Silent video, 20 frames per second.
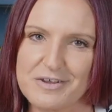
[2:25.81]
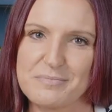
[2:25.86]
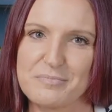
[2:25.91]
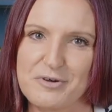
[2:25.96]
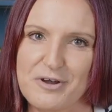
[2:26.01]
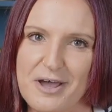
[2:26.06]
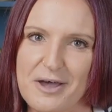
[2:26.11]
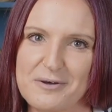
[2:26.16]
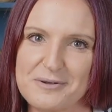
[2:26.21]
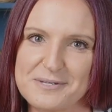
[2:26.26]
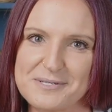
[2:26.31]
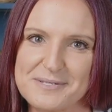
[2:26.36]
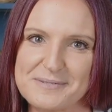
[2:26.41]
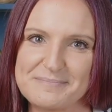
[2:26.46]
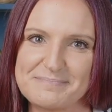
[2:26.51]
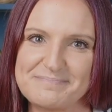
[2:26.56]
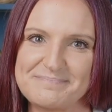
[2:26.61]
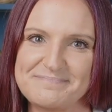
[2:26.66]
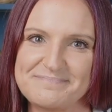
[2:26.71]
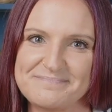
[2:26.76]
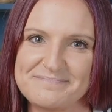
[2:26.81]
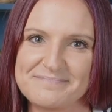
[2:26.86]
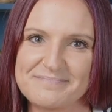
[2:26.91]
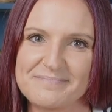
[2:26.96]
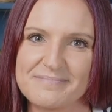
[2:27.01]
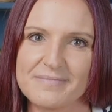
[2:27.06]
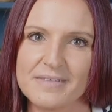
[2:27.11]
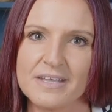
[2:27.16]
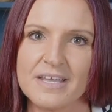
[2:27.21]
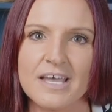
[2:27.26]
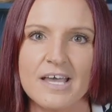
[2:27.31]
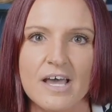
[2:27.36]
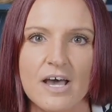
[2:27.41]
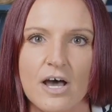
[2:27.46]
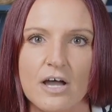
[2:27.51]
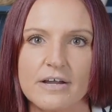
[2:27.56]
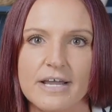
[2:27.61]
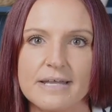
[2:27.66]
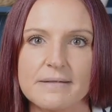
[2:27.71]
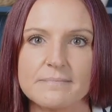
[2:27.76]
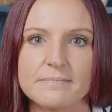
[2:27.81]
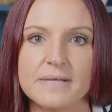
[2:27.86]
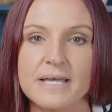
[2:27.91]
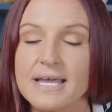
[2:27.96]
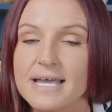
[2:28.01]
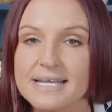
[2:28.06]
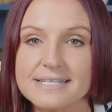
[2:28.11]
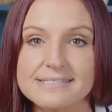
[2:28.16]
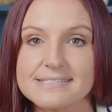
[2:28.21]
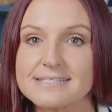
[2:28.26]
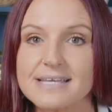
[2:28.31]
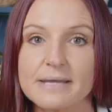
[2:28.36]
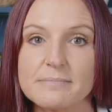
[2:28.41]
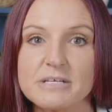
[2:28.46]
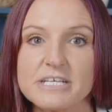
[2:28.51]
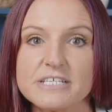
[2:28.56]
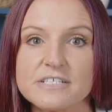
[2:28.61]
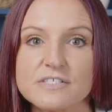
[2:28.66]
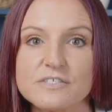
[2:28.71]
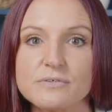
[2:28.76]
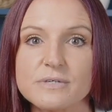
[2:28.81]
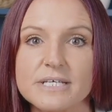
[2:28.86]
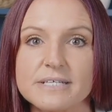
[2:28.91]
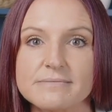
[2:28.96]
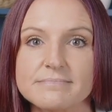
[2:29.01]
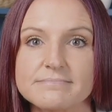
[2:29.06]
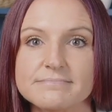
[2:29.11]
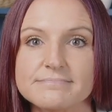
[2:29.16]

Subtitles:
proud. All right, it's time to get to it.